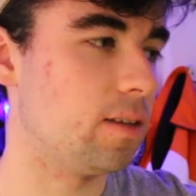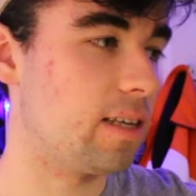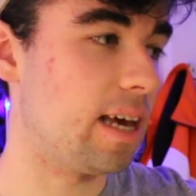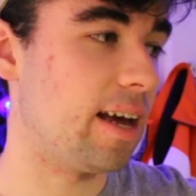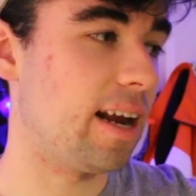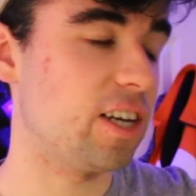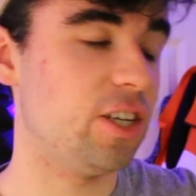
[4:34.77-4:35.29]
So
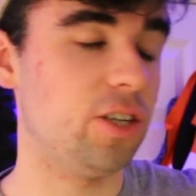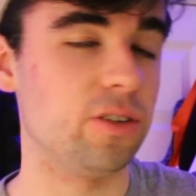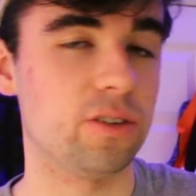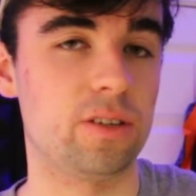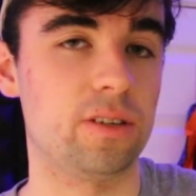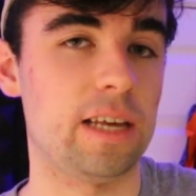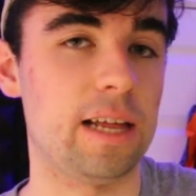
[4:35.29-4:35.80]
yeah, it actually
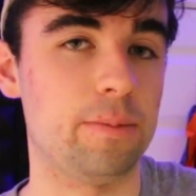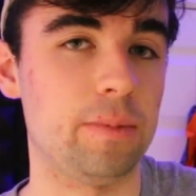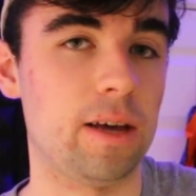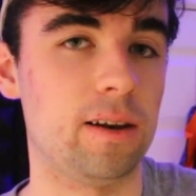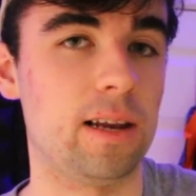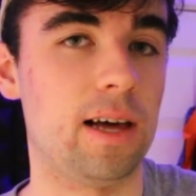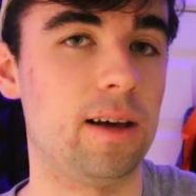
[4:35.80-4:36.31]
does help me
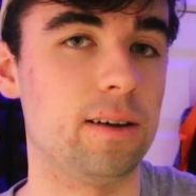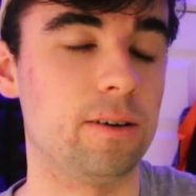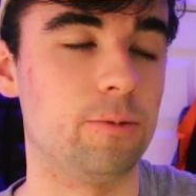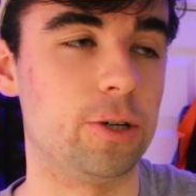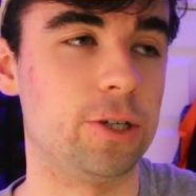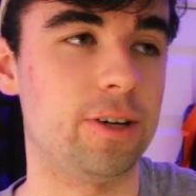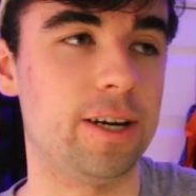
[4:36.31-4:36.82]
out a lot.
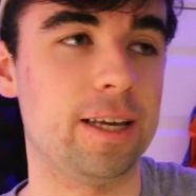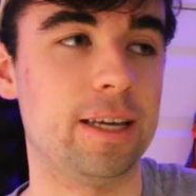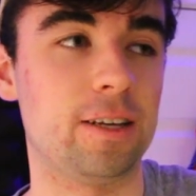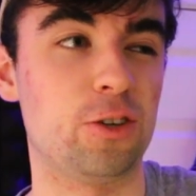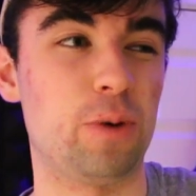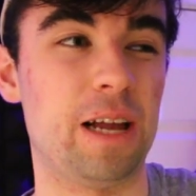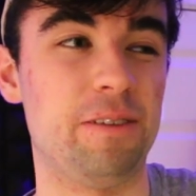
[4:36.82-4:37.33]
We're trying to hit
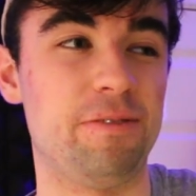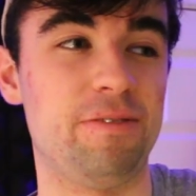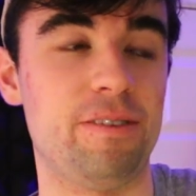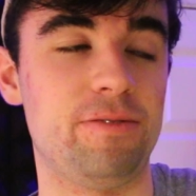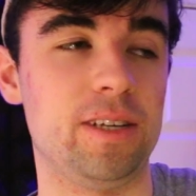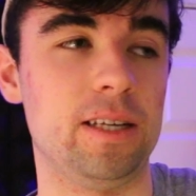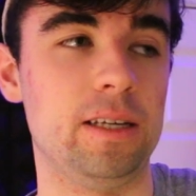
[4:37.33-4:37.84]

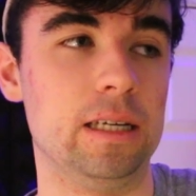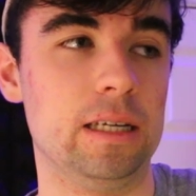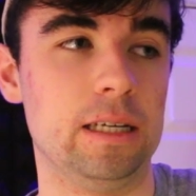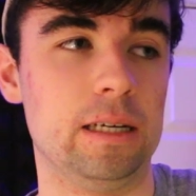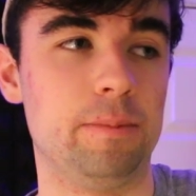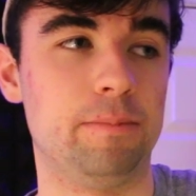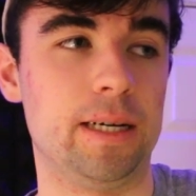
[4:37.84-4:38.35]
1250
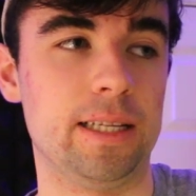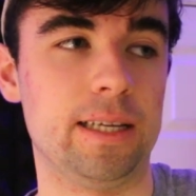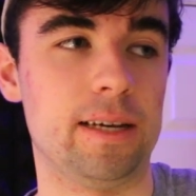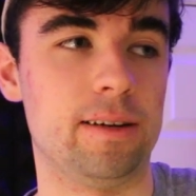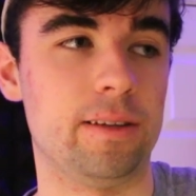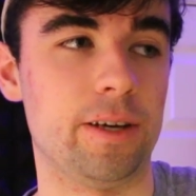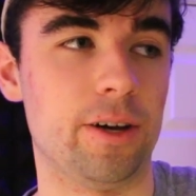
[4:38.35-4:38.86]
by the
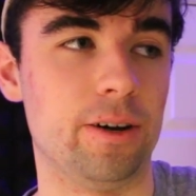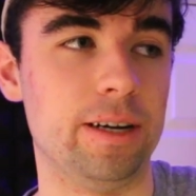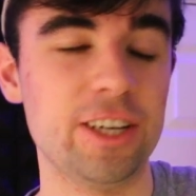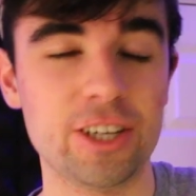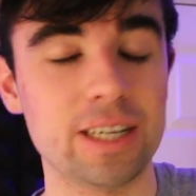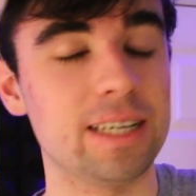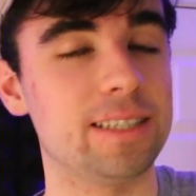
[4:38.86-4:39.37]
end of the year.
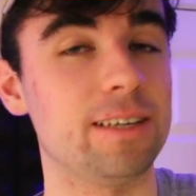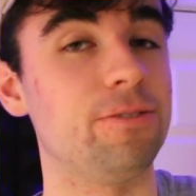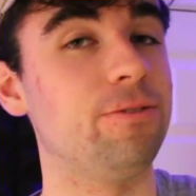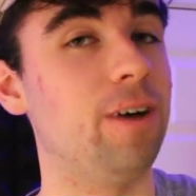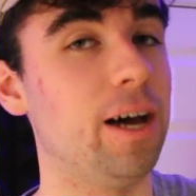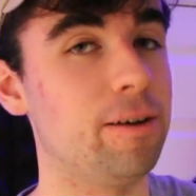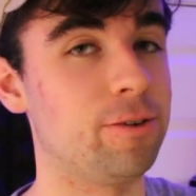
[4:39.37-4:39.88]
Initially I said
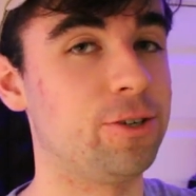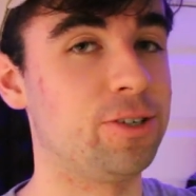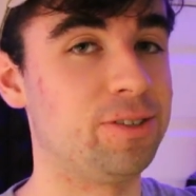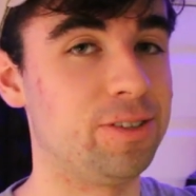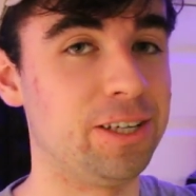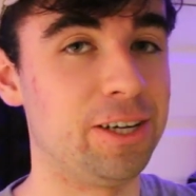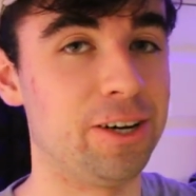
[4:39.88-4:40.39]
500
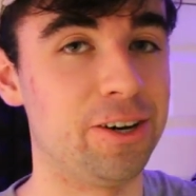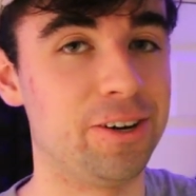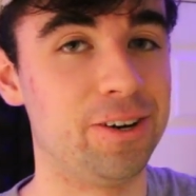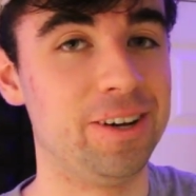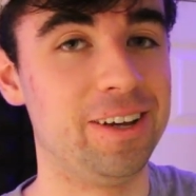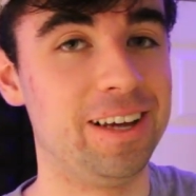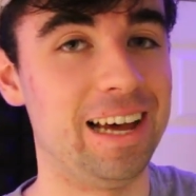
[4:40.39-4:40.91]
for the
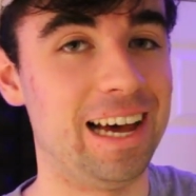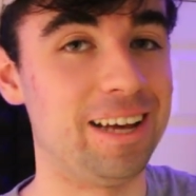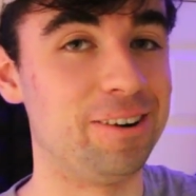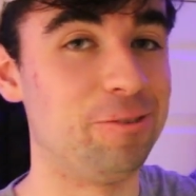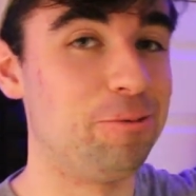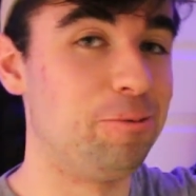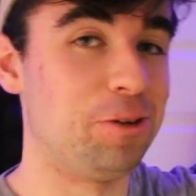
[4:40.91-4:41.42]
year
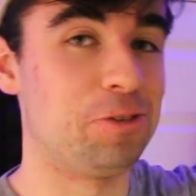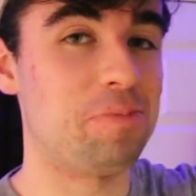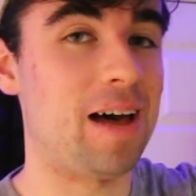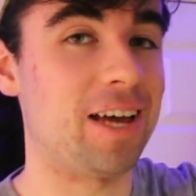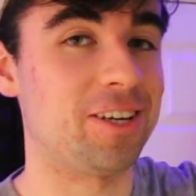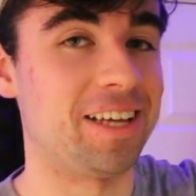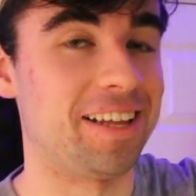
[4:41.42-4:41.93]
and we
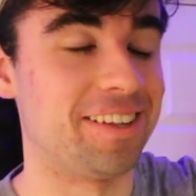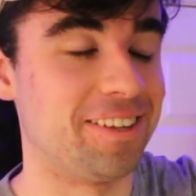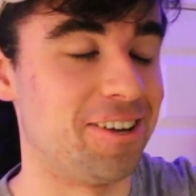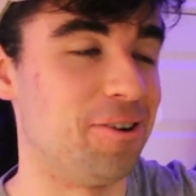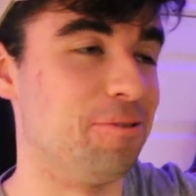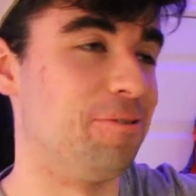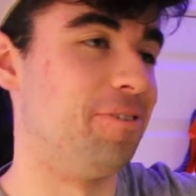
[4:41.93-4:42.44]
smashed that,
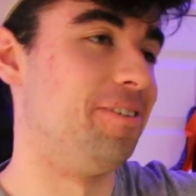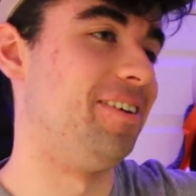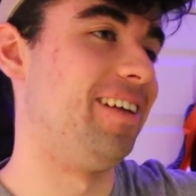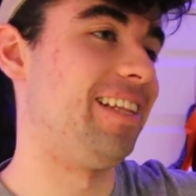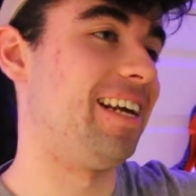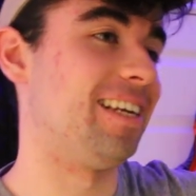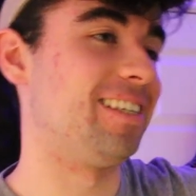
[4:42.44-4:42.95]
so
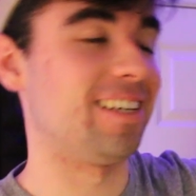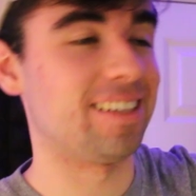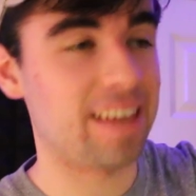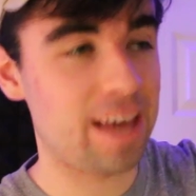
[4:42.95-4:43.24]
and then I said a